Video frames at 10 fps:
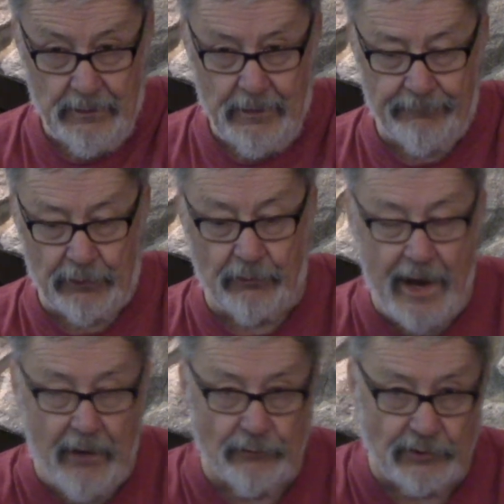if the
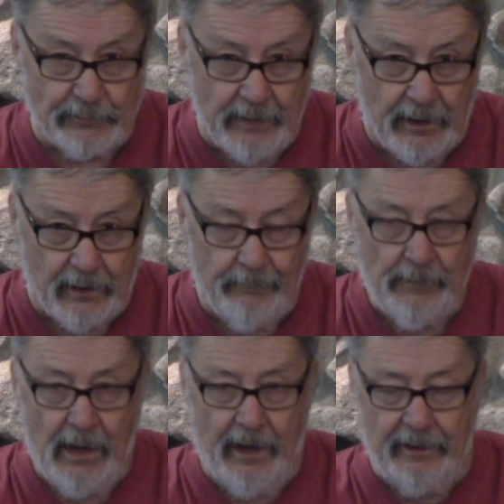ground was bare
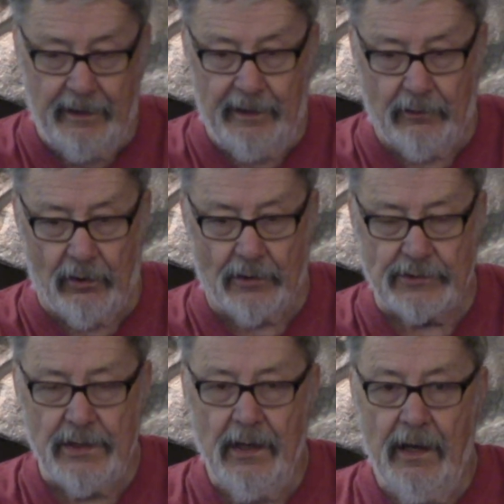on acorns.